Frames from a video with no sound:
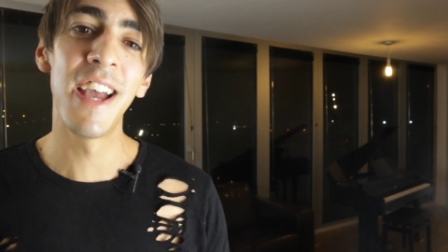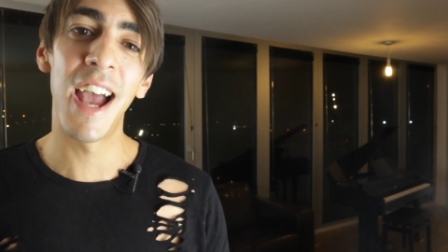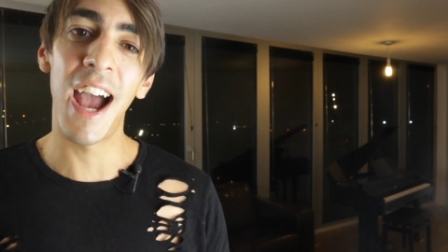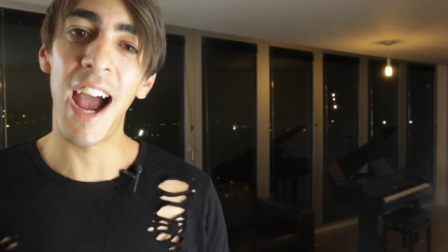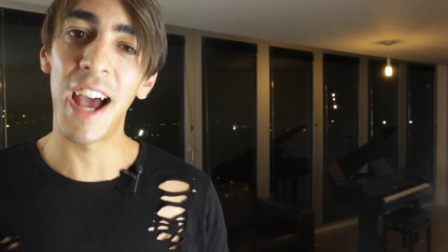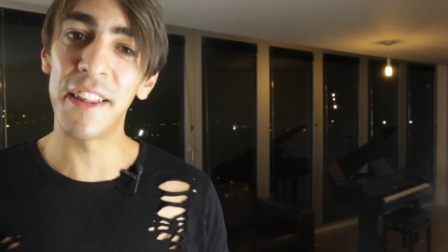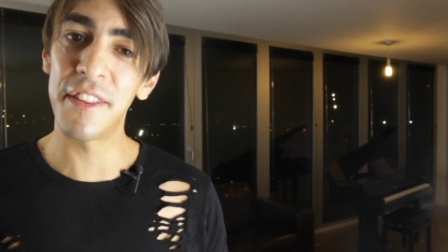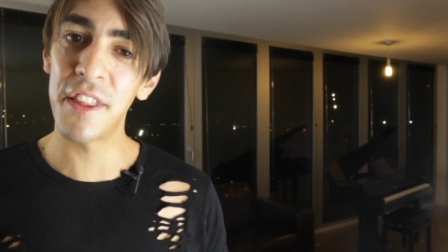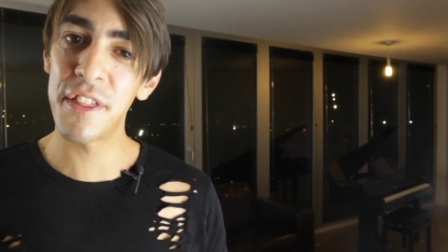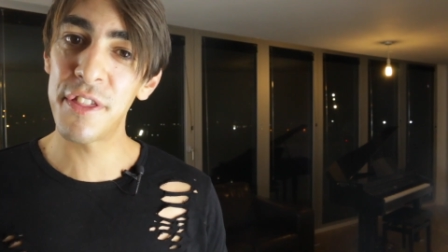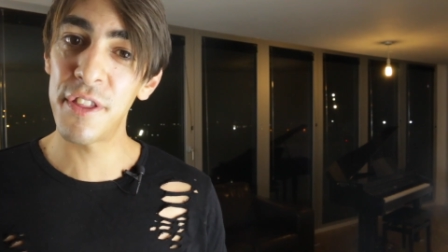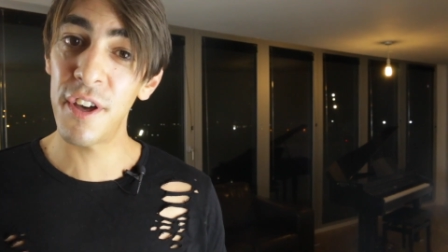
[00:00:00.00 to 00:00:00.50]

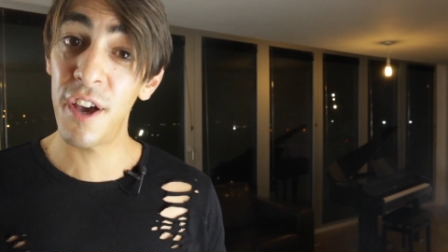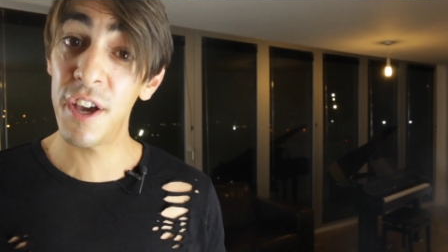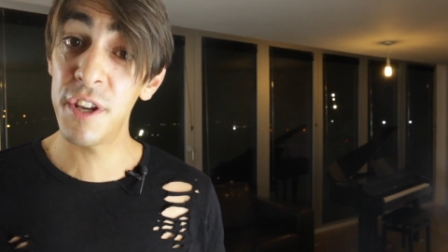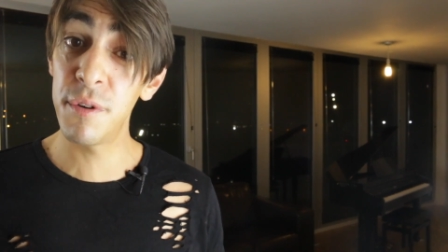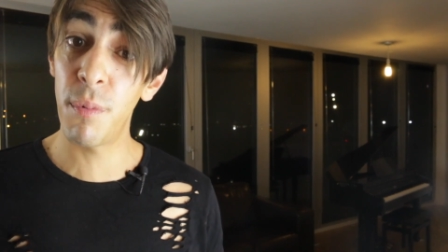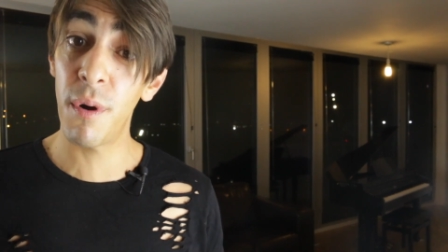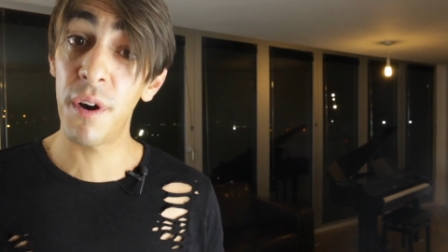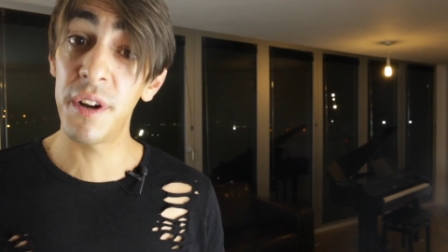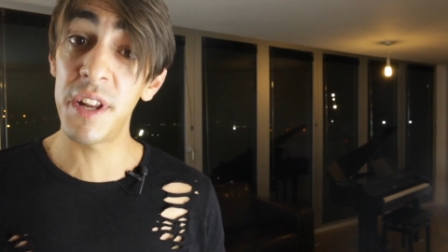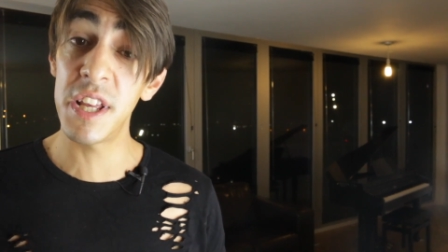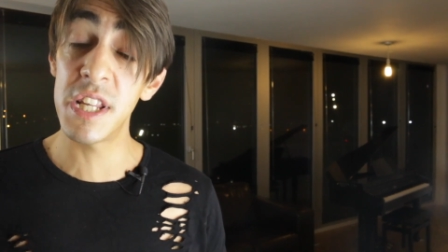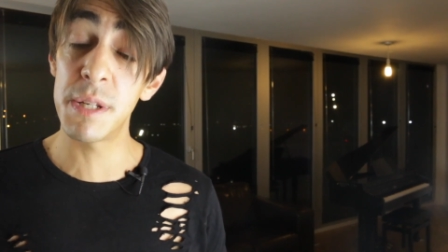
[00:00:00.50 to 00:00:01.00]
And the
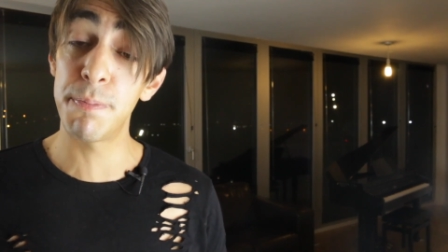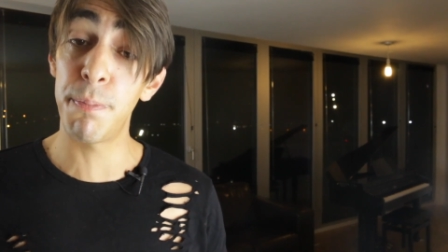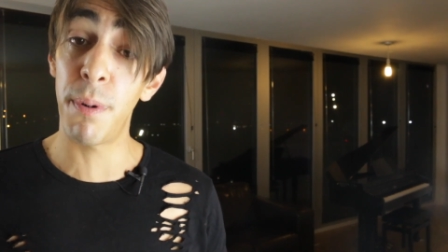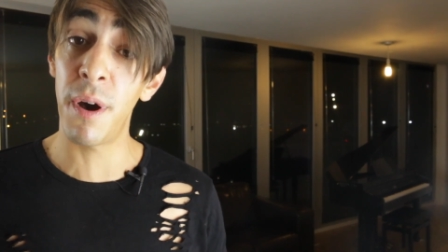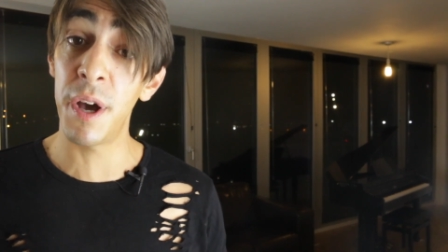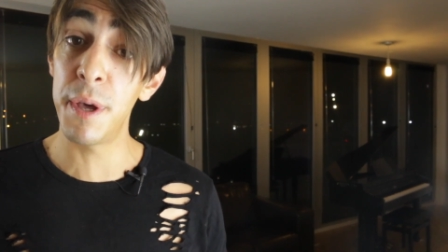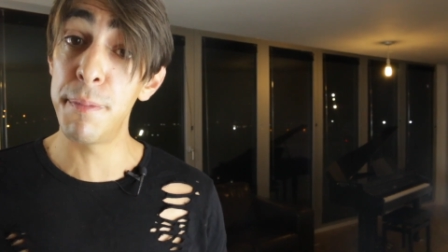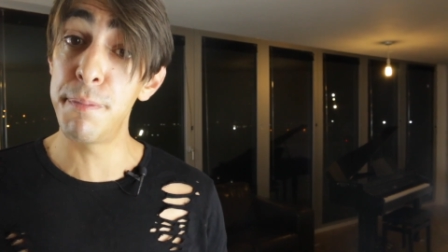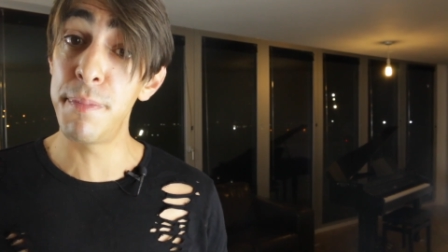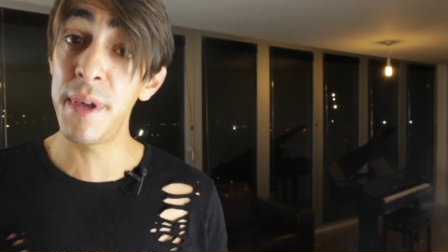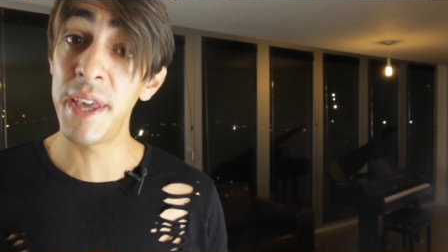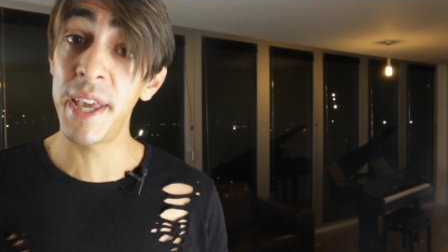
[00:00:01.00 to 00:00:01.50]
third one is
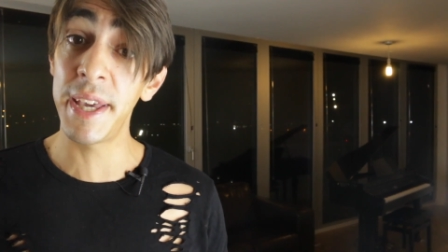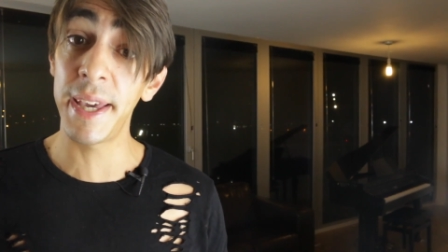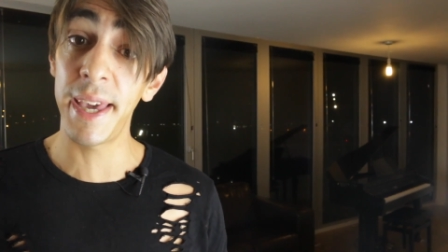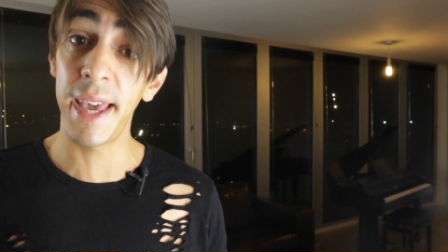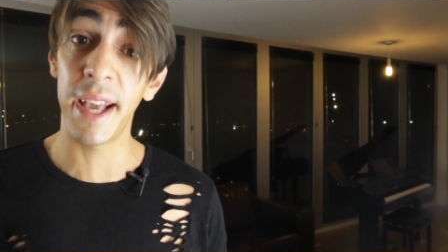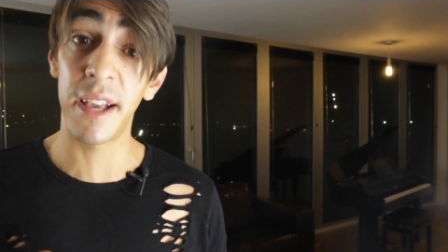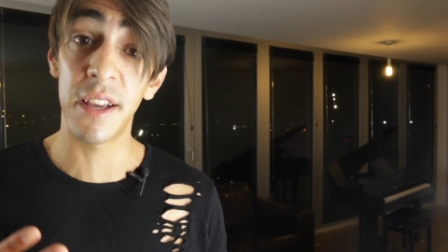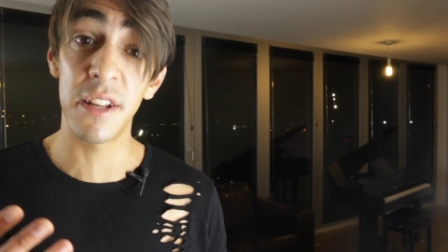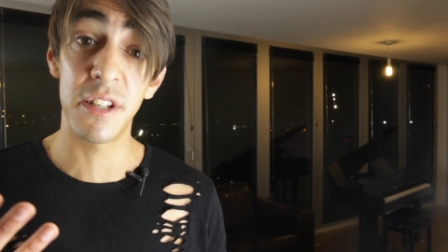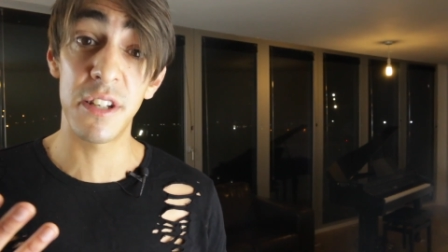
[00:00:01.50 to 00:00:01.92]
by being in